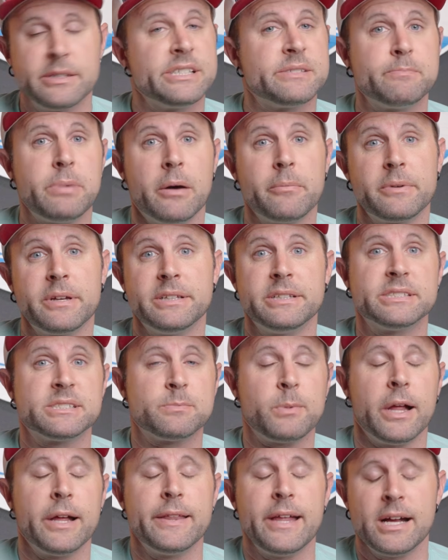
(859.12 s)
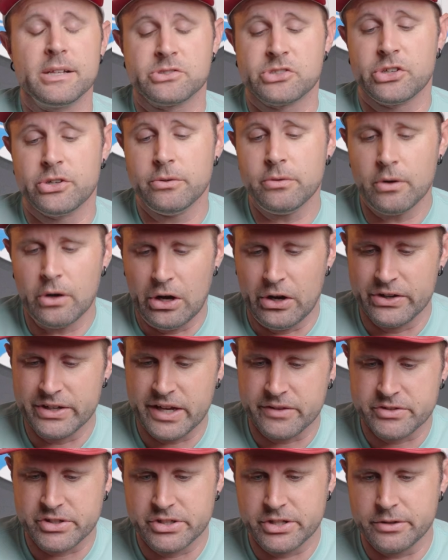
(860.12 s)
this pump can display that too. All you
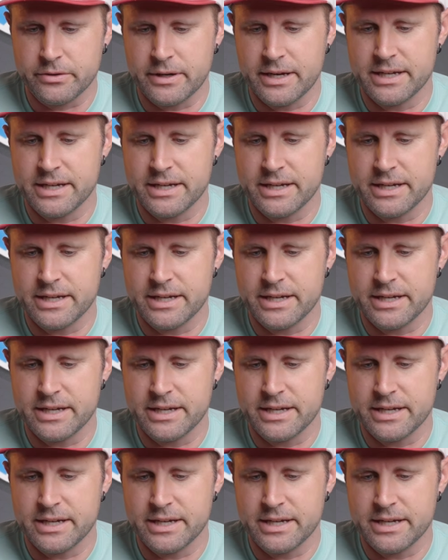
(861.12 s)
have to do